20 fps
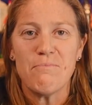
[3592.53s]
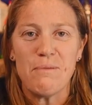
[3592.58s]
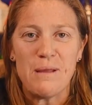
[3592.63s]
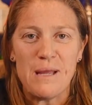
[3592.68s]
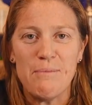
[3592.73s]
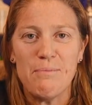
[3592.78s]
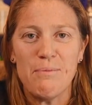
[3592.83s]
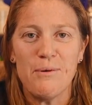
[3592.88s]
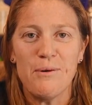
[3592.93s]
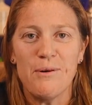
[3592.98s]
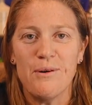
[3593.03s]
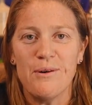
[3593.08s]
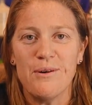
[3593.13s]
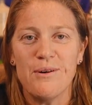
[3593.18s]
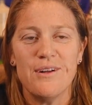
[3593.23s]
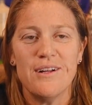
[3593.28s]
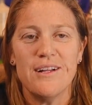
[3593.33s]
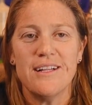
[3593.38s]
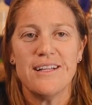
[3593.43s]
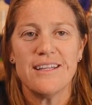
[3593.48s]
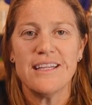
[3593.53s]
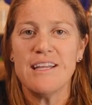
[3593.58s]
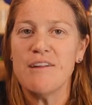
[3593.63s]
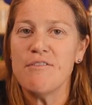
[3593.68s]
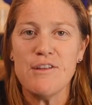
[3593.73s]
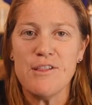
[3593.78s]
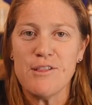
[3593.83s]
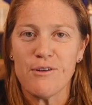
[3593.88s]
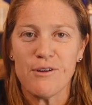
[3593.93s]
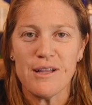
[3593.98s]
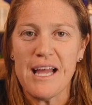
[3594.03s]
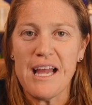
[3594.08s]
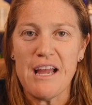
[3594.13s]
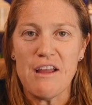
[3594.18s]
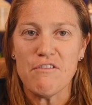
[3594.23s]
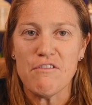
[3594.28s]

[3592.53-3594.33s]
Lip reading: people living their life.